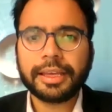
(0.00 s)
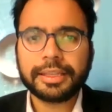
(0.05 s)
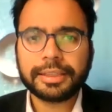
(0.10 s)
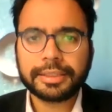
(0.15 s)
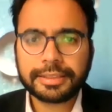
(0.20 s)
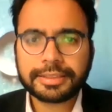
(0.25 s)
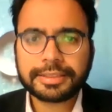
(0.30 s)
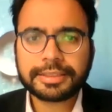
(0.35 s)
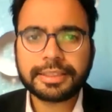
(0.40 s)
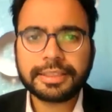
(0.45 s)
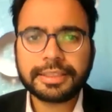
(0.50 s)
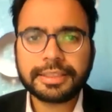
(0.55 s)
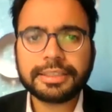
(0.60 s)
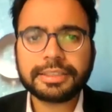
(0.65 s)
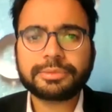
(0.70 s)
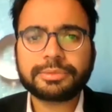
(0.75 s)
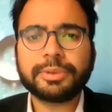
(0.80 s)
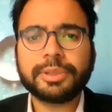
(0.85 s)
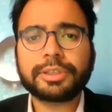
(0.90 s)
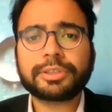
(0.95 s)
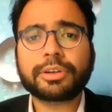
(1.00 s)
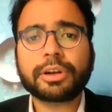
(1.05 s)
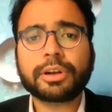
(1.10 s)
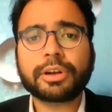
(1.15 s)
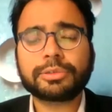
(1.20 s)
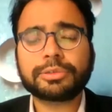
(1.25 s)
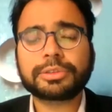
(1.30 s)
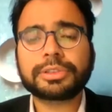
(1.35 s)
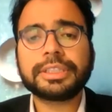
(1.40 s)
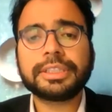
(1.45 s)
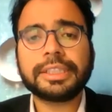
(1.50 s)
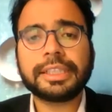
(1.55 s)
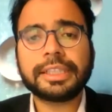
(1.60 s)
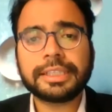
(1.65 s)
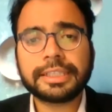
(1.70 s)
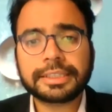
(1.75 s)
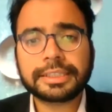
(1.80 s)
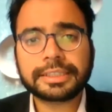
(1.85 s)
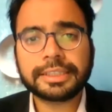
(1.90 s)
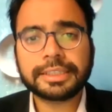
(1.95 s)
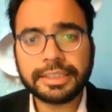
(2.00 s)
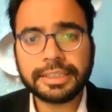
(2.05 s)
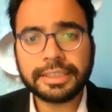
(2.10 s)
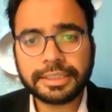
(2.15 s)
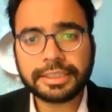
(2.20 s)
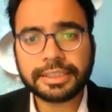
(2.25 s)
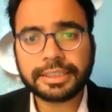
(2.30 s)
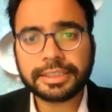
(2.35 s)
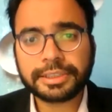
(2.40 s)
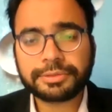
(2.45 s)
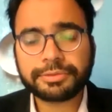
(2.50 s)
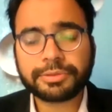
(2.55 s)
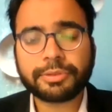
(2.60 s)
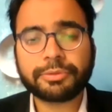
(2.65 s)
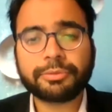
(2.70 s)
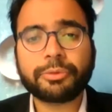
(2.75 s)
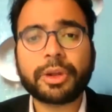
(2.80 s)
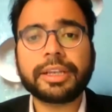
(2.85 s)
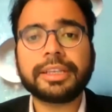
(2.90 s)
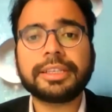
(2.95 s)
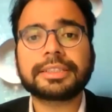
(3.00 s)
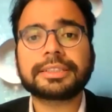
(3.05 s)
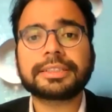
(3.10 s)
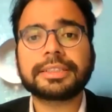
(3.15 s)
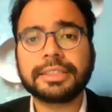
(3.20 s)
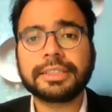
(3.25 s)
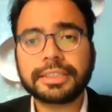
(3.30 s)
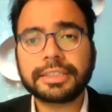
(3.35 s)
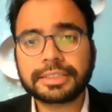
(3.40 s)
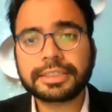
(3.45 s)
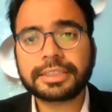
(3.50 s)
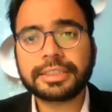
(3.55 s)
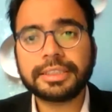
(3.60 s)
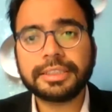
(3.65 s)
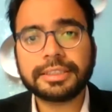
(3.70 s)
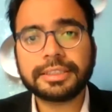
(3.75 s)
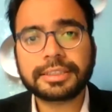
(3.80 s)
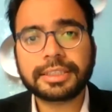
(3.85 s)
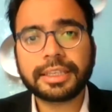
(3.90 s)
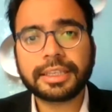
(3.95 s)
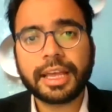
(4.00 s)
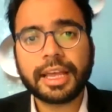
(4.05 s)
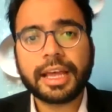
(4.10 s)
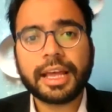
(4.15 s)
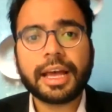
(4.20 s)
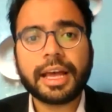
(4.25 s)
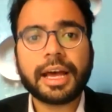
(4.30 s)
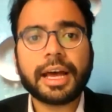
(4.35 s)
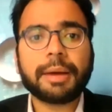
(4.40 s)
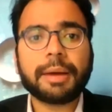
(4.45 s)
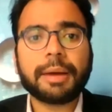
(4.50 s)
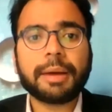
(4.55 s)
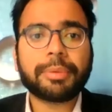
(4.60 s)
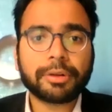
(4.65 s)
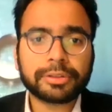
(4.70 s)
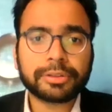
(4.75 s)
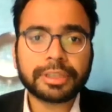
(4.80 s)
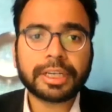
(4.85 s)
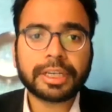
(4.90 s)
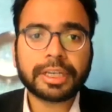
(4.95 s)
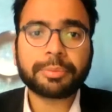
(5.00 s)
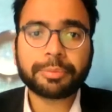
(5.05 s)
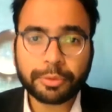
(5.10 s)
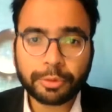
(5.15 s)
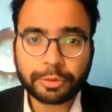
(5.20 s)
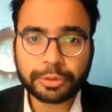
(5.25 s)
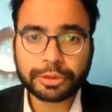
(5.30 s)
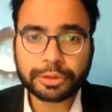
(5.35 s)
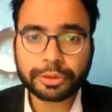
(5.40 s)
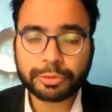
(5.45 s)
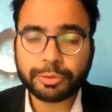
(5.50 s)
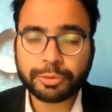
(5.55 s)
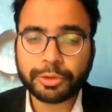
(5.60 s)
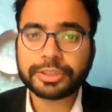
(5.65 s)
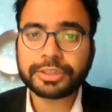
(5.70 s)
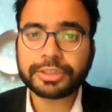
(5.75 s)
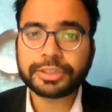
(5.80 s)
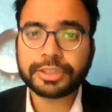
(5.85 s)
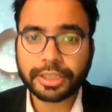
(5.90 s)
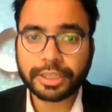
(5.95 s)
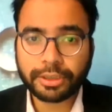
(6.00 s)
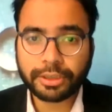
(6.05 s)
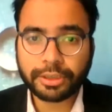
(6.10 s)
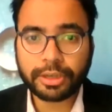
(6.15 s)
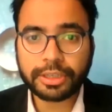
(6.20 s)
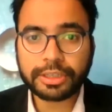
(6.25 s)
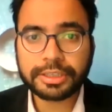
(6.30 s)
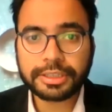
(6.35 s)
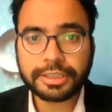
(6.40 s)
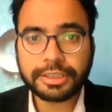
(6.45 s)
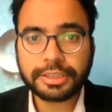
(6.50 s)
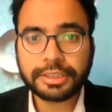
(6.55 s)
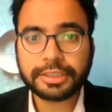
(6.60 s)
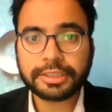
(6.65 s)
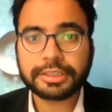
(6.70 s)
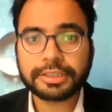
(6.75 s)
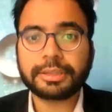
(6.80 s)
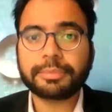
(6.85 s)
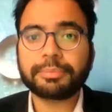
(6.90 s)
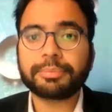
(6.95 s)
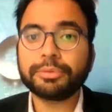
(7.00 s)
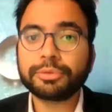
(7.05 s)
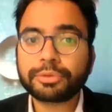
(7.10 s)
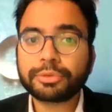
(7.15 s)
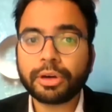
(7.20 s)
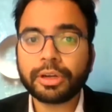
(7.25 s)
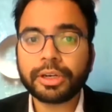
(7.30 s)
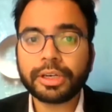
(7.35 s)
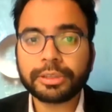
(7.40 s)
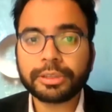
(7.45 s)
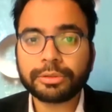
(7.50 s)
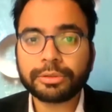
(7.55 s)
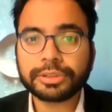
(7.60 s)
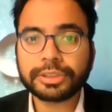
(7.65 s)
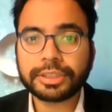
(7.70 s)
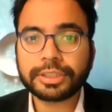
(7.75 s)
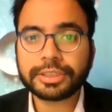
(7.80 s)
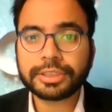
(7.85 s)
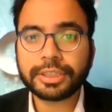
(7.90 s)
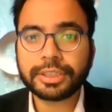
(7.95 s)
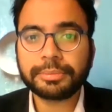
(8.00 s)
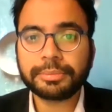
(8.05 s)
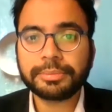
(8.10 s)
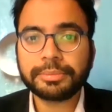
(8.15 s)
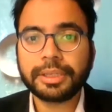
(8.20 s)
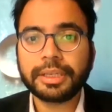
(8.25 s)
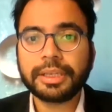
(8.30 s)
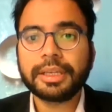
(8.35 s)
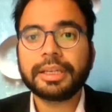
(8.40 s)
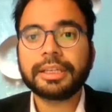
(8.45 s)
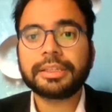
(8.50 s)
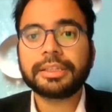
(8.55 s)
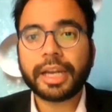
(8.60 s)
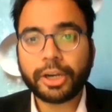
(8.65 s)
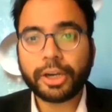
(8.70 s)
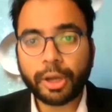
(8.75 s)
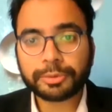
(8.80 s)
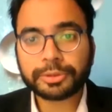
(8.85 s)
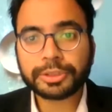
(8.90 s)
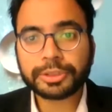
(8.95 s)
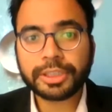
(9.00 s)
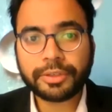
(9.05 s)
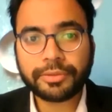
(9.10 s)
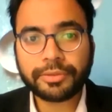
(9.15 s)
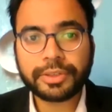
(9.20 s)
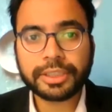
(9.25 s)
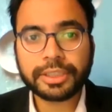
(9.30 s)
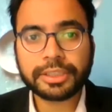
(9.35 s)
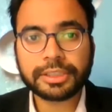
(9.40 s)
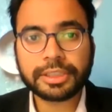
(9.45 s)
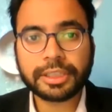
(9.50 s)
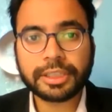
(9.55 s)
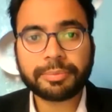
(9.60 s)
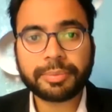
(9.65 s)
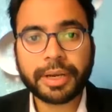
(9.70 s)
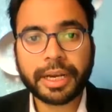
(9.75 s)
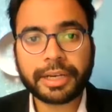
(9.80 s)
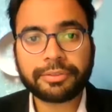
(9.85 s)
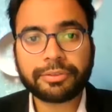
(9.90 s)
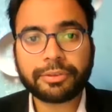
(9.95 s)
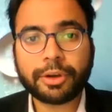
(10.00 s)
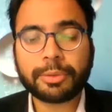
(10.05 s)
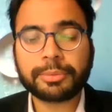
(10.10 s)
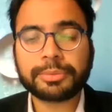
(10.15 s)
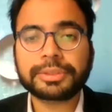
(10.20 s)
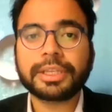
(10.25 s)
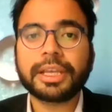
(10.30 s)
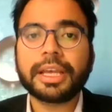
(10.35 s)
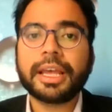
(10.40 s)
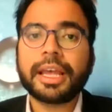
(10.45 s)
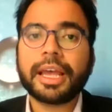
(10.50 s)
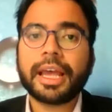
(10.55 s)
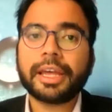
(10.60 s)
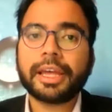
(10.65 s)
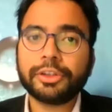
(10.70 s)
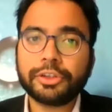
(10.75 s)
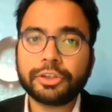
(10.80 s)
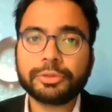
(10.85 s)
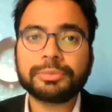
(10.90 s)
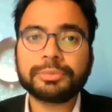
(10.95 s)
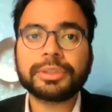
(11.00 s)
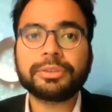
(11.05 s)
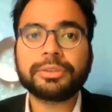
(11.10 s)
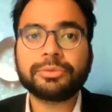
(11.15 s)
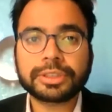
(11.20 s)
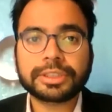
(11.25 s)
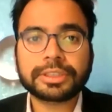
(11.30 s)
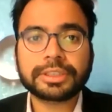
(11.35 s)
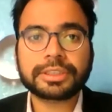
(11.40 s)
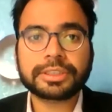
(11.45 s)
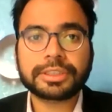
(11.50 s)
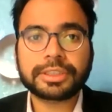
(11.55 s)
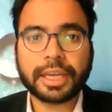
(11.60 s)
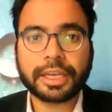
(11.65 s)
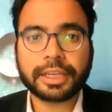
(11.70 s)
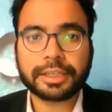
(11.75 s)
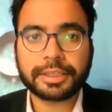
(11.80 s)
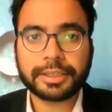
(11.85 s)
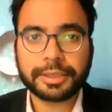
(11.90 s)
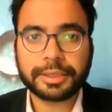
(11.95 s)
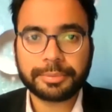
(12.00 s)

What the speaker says: In this series, we'll talk to senior industry leaders from various industries about their approach towards technology, the blue collar ecosystem, the adoption of digital platforms, and human versus tech.